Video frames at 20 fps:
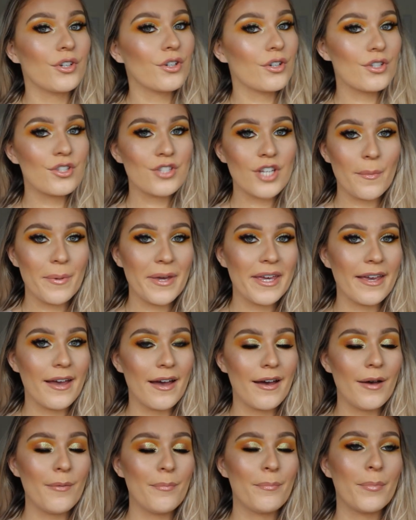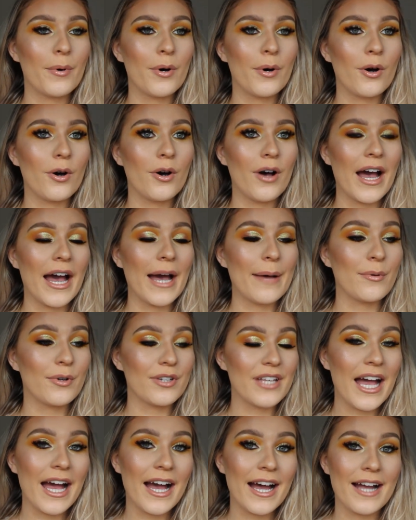You could stop here, but
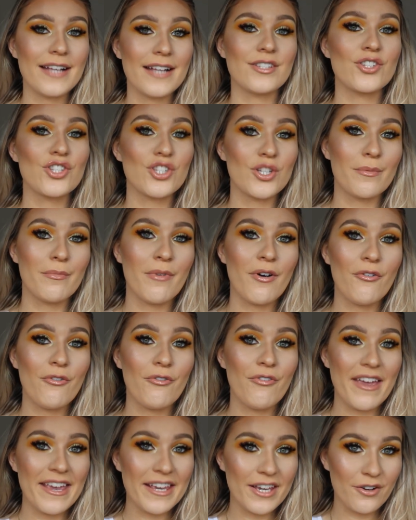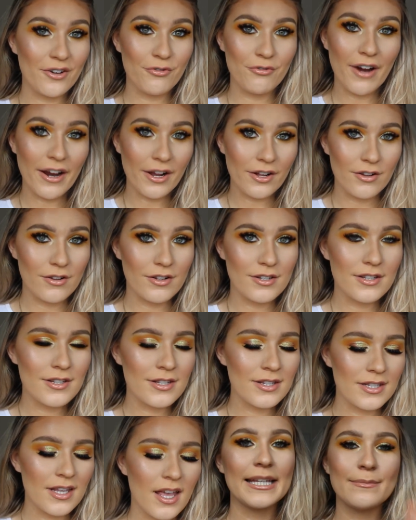I'm going to add some fake
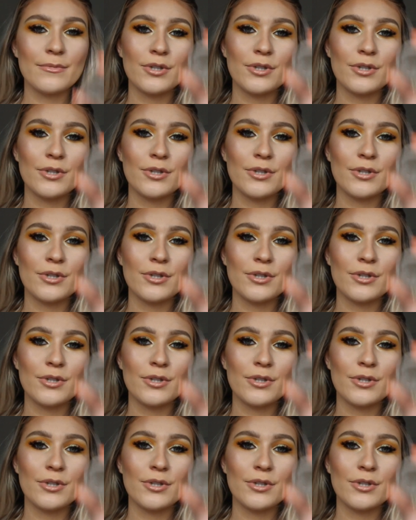freckles,